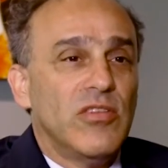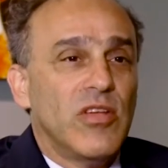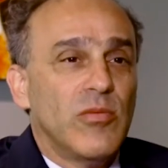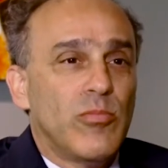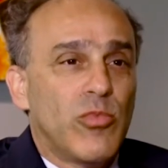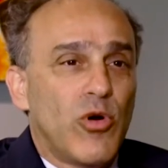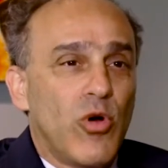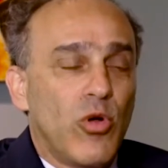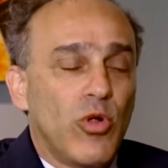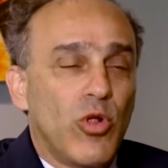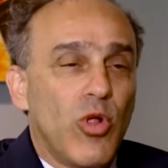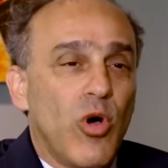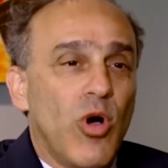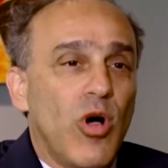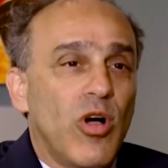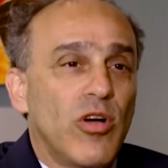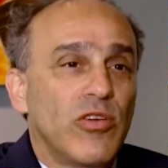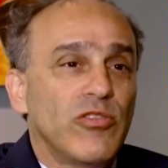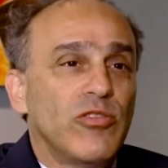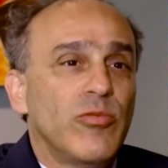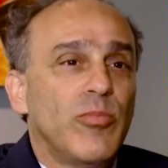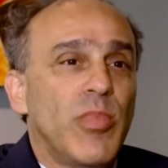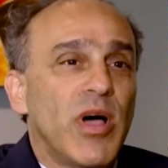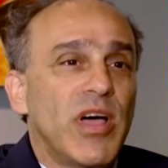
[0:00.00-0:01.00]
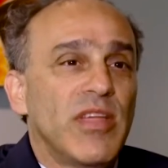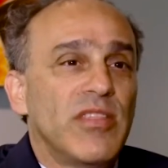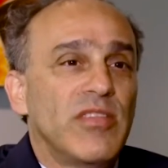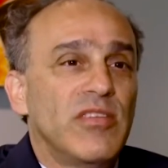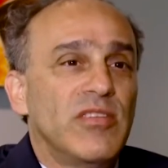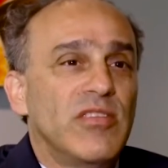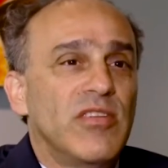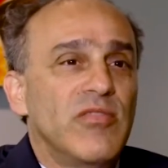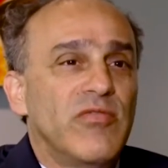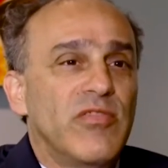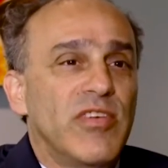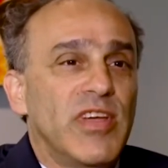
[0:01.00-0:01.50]
prolonged by the
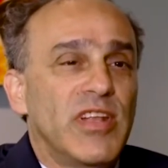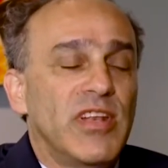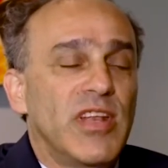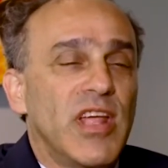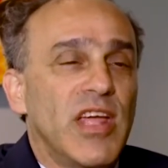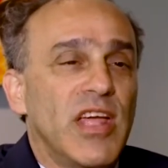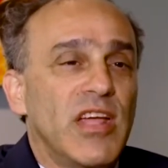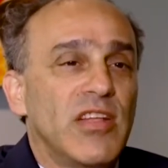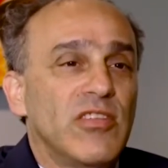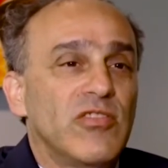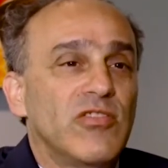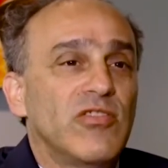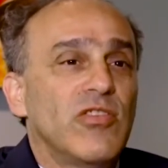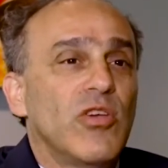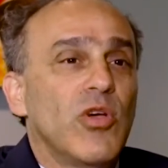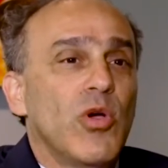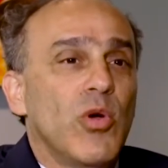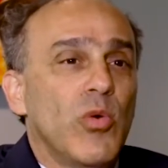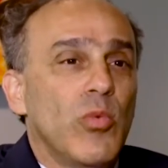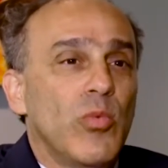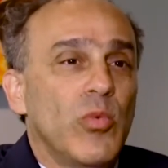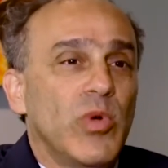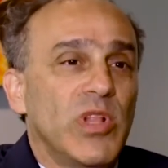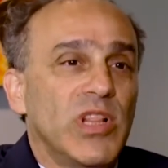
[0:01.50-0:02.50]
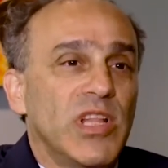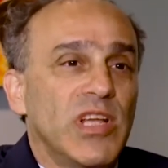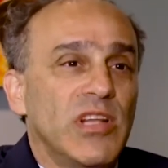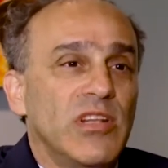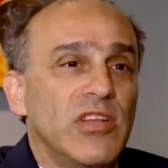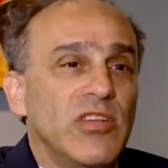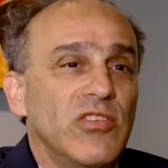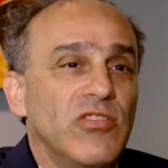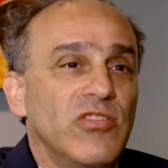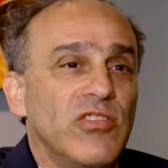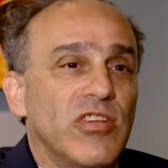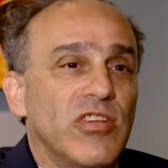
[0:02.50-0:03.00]
defendant's
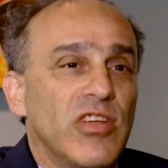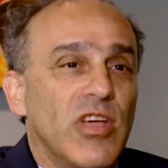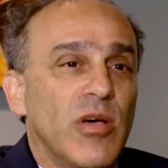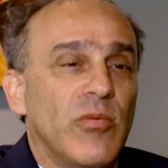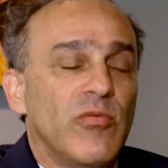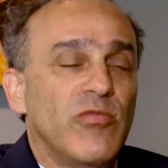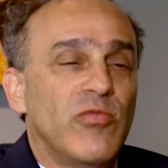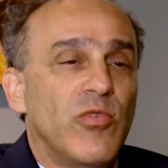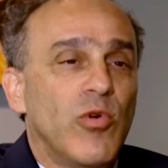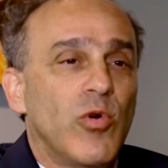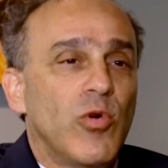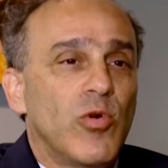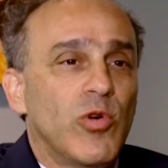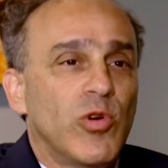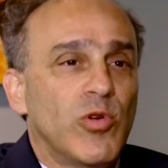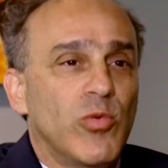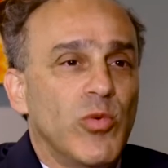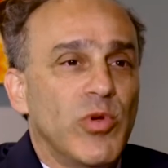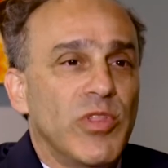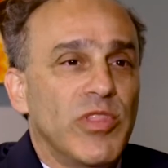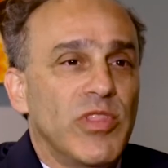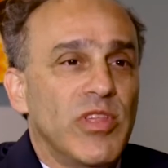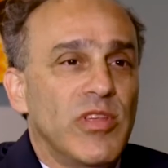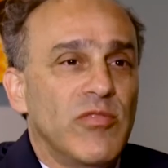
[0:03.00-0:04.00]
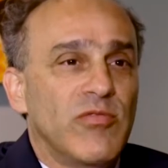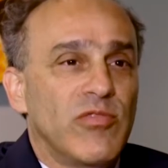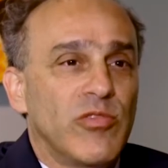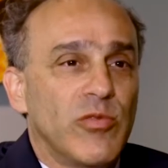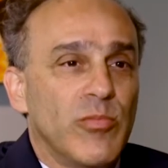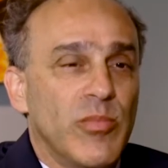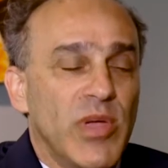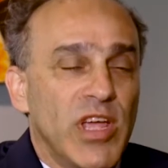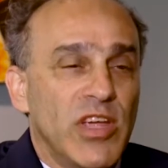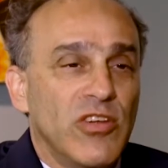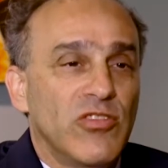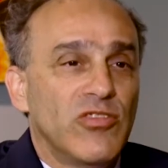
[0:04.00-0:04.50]
willingness to come forward with
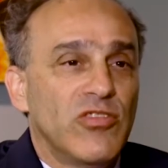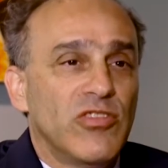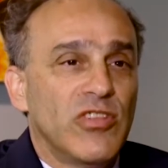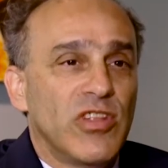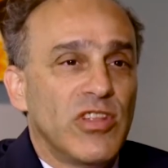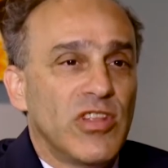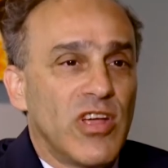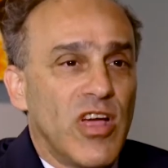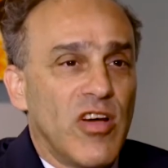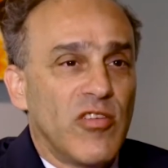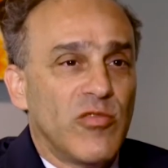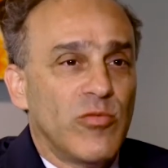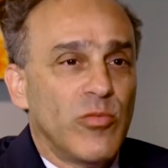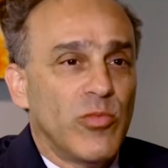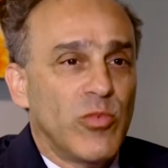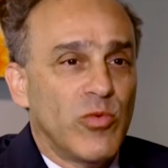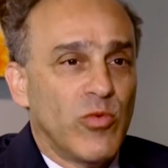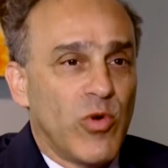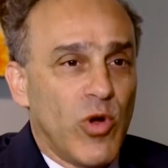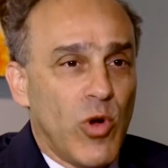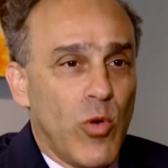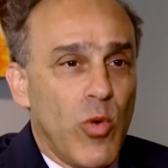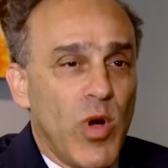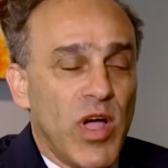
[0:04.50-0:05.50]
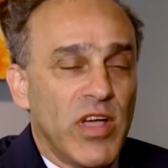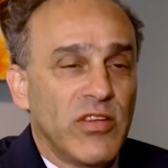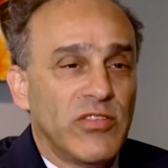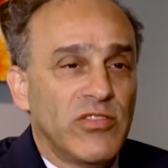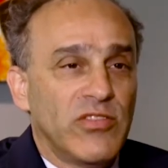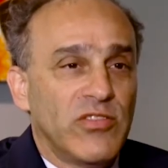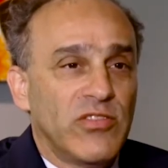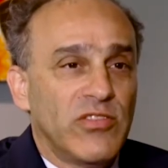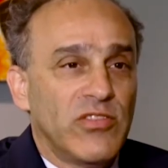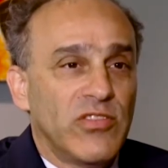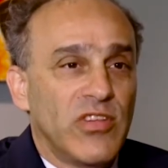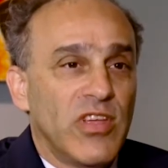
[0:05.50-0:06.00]
information that the government
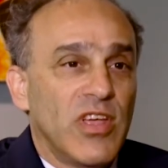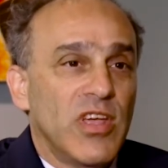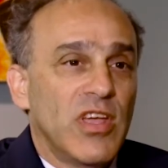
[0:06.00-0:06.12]
requests,